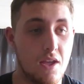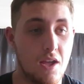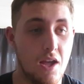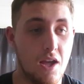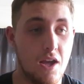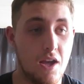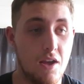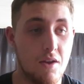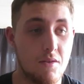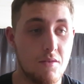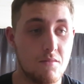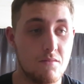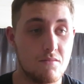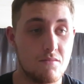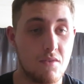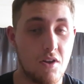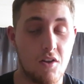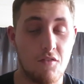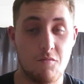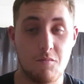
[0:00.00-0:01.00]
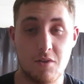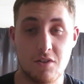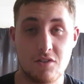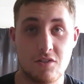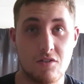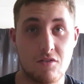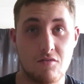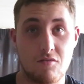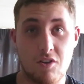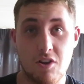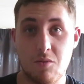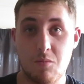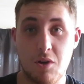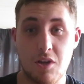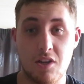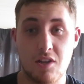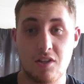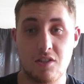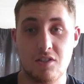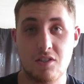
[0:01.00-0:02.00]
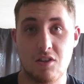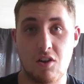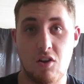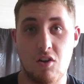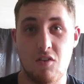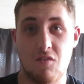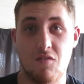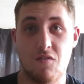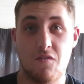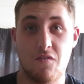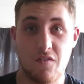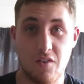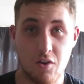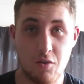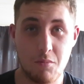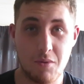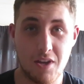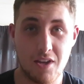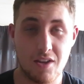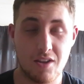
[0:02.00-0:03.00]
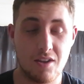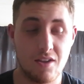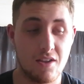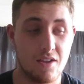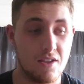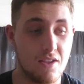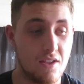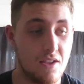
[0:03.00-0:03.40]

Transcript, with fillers: Um, I've missed three weeks of filming,